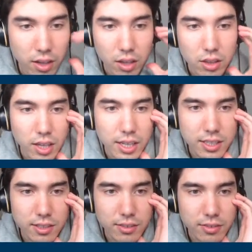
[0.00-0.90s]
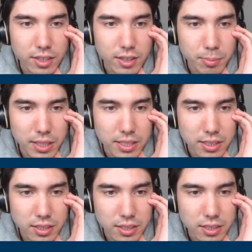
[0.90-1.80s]
Lots of
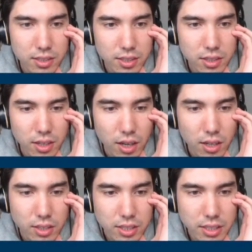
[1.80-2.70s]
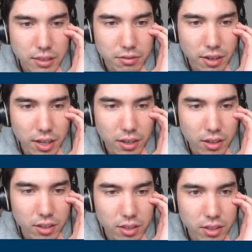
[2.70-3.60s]
pieces on this d
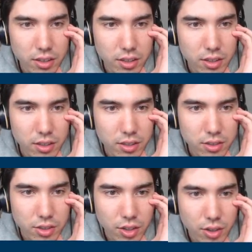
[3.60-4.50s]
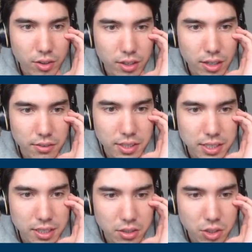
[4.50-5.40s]
file. So every
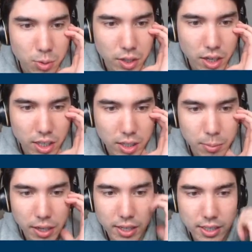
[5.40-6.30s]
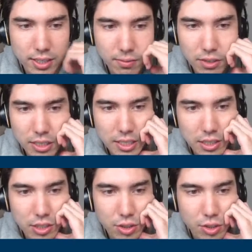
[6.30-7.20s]
single square occupied except for
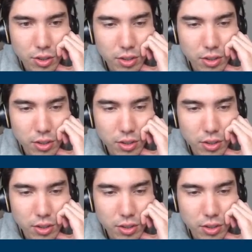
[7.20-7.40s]
d2.